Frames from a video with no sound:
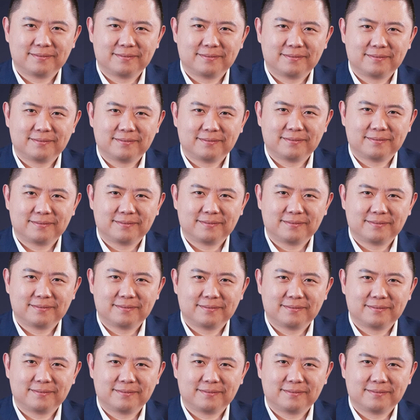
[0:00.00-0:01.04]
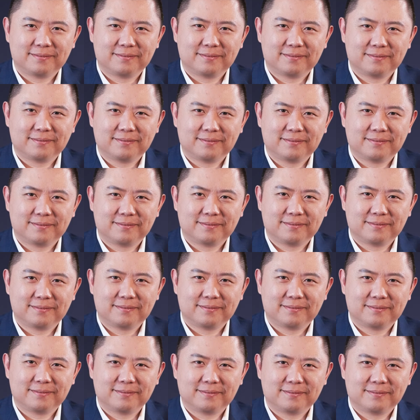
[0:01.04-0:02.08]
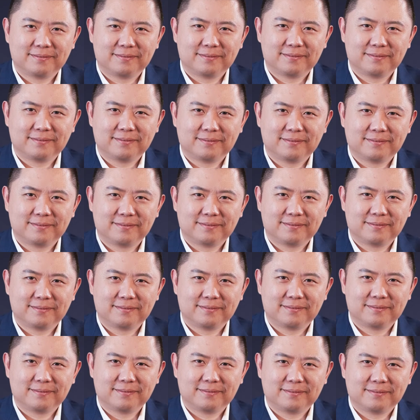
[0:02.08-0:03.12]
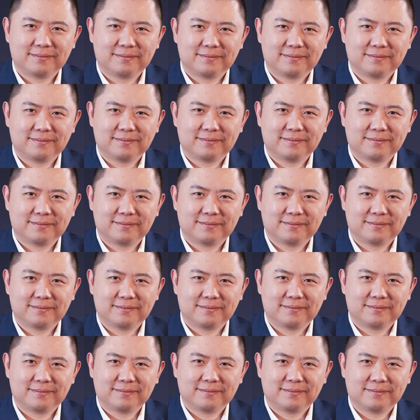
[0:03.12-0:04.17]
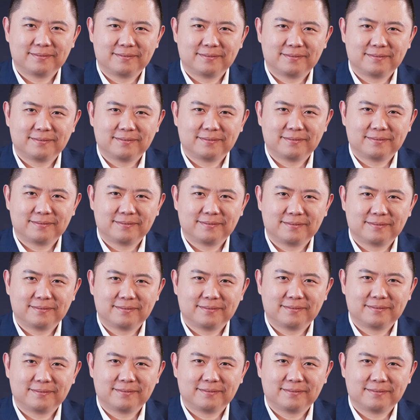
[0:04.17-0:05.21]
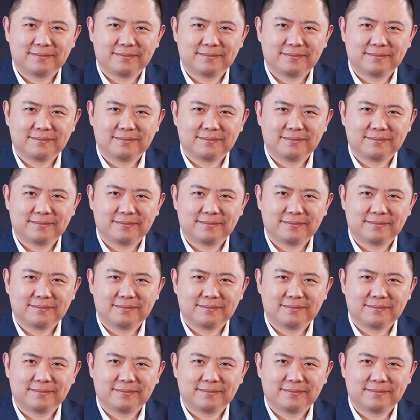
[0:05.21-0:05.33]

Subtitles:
The person shown says nothing.